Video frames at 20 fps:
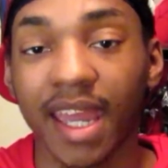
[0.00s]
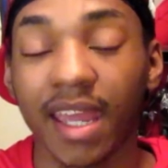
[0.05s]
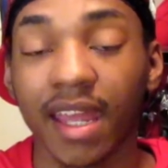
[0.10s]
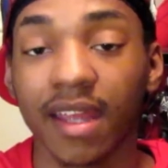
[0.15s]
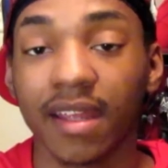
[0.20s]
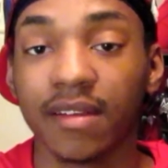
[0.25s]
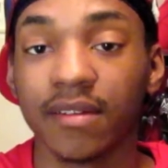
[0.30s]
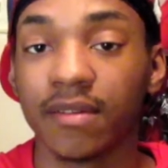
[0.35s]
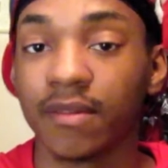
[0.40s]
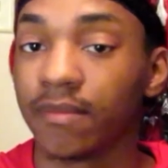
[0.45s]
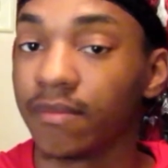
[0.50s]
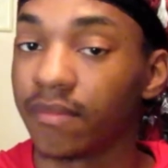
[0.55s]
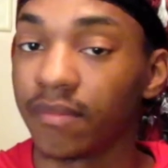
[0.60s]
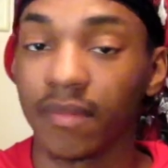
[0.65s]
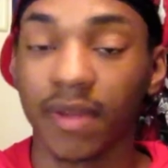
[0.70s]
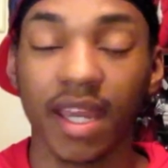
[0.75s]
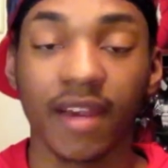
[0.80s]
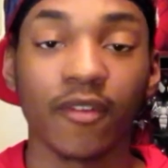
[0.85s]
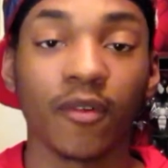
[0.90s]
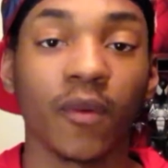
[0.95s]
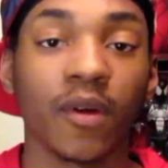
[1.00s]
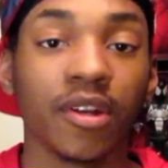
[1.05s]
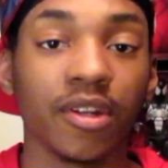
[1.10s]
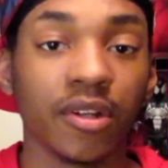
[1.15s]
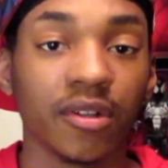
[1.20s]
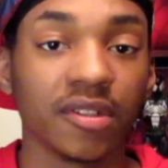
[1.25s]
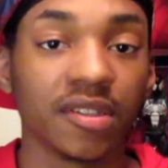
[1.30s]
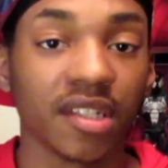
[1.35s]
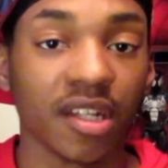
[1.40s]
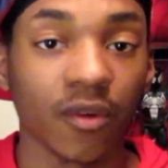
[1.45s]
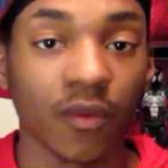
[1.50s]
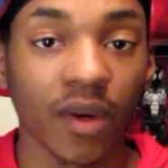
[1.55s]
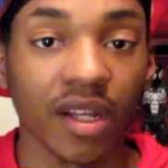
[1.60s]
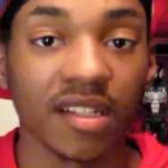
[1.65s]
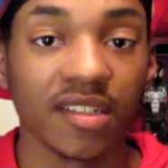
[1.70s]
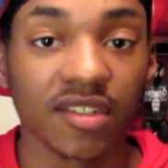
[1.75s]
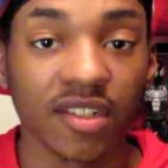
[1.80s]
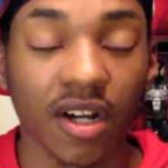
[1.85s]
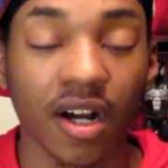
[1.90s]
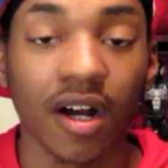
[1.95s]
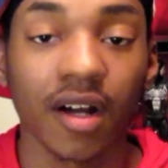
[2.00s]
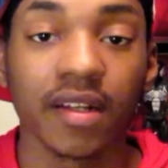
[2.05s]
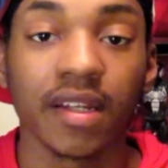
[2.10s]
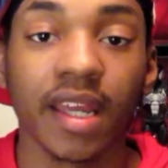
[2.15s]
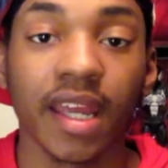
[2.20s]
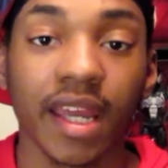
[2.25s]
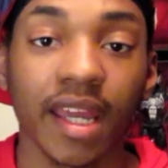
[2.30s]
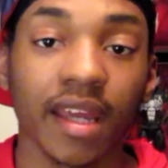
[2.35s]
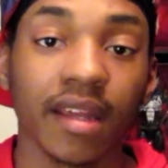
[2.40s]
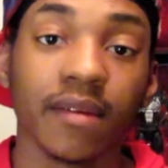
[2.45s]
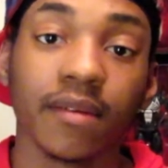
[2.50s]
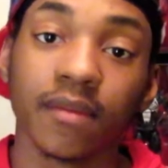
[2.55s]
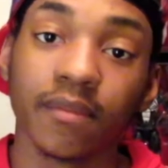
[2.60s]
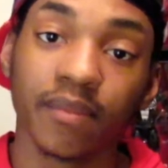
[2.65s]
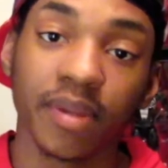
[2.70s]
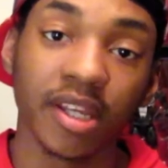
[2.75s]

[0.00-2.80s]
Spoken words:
and everyone notices that Gwen's gone and